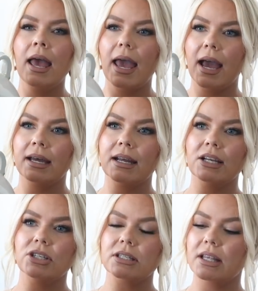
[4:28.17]
and
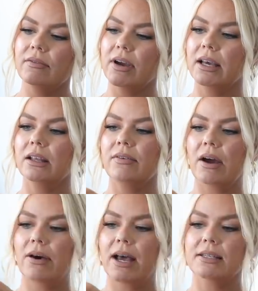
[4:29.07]
I just love it. I love
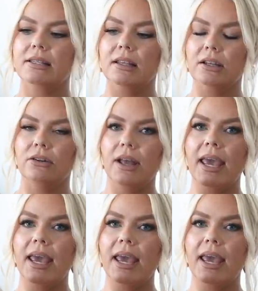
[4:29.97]
how it has the little